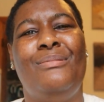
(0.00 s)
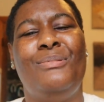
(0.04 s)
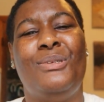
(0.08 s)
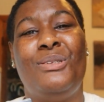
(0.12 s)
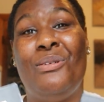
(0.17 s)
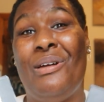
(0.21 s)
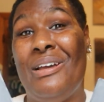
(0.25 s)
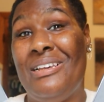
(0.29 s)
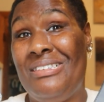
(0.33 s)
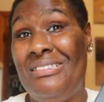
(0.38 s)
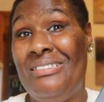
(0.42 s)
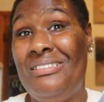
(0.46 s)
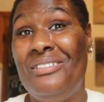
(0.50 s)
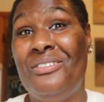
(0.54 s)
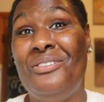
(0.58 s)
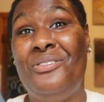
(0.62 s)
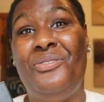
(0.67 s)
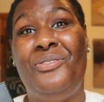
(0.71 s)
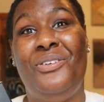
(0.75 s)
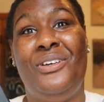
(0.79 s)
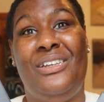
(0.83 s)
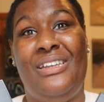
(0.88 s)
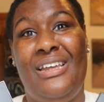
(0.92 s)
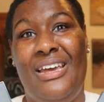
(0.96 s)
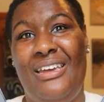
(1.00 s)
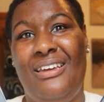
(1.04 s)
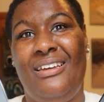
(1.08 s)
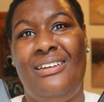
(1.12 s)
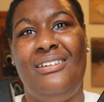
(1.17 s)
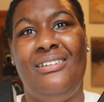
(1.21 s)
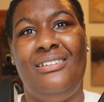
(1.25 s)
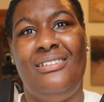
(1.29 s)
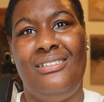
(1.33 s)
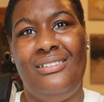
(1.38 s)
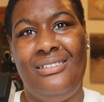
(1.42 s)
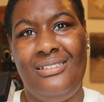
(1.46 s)
So I still feel
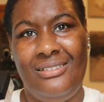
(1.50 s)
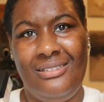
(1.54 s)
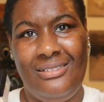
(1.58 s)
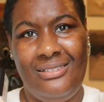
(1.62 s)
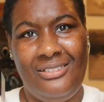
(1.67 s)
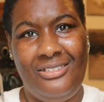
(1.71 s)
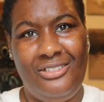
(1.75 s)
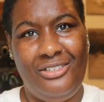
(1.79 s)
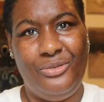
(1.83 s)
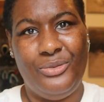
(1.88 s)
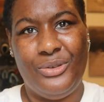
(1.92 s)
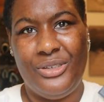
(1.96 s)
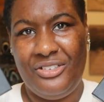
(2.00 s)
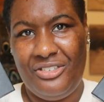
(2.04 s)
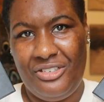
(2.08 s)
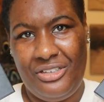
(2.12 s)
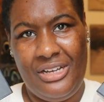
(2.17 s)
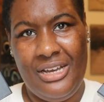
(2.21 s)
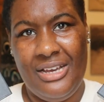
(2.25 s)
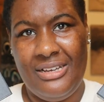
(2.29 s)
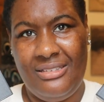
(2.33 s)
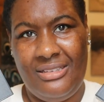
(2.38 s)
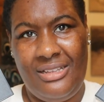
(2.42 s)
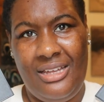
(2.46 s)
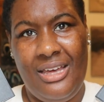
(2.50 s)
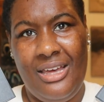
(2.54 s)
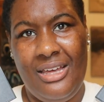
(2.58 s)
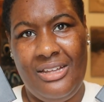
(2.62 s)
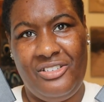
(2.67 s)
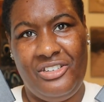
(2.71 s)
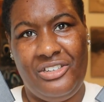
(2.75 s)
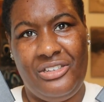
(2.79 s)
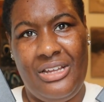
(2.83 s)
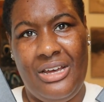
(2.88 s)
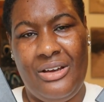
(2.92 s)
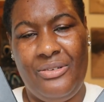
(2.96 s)
like Givenchy has the
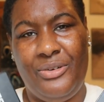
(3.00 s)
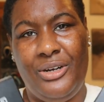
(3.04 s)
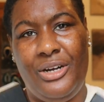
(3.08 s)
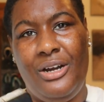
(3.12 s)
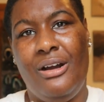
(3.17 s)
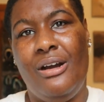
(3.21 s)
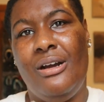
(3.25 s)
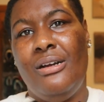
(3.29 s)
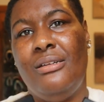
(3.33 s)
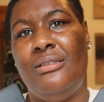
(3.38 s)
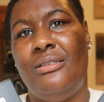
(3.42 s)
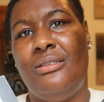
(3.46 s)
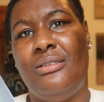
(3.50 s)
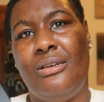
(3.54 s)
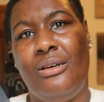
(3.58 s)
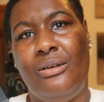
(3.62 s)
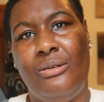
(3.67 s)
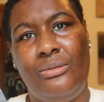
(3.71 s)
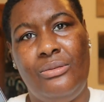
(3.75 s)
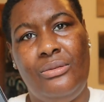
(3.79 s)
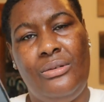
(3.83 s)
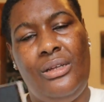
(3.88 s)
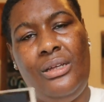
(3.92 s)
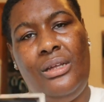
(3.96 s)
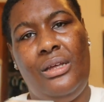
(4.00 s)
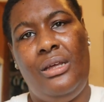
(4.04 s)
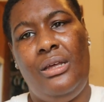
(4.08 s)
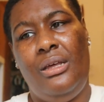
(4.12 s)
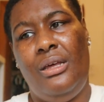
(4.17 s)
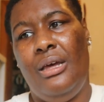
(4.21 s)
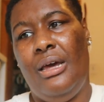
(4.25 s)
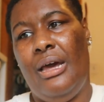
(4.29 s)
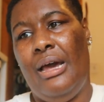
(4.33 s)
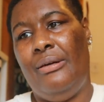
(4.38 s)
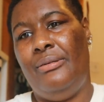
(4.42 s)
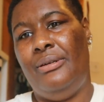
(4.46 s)
edge in that regard. So
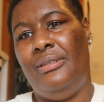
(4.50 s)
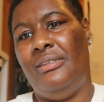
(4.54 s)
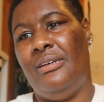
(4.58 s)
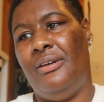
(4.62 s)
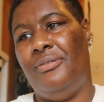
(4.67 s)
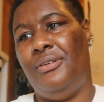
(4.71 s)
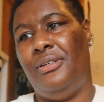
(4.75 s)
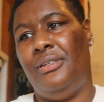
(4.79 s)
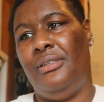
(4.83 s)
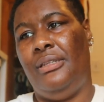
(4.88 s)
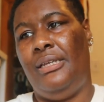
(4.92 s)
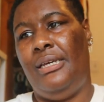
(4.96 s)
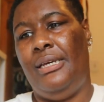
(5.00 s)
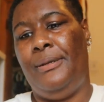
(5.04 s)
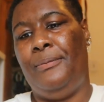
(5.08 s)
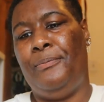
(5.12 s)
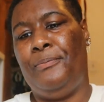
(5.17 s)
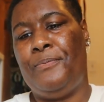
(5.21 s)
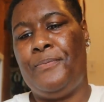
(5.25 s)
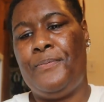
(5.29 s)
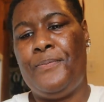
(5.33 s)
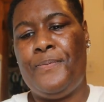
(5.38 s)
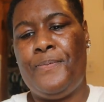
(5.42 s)
I would definitely